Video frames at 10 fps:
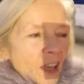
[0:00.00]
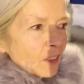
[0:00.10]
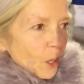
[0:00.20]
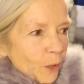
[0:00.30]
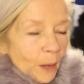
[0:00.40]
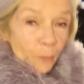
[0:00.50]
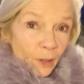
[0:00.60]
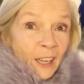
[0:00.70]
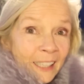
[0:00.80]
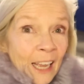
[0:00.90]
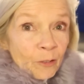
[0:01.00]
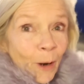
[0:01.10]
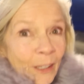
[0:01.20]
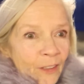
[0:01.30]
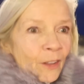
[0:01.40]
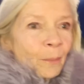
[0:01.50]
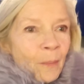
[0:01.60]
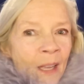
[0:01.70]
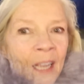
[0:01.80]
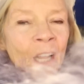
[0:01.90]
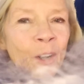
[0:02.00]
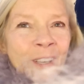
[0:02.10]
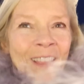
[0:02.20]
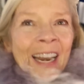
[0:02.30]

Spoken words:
and they're so comfy. I can run in them. Look at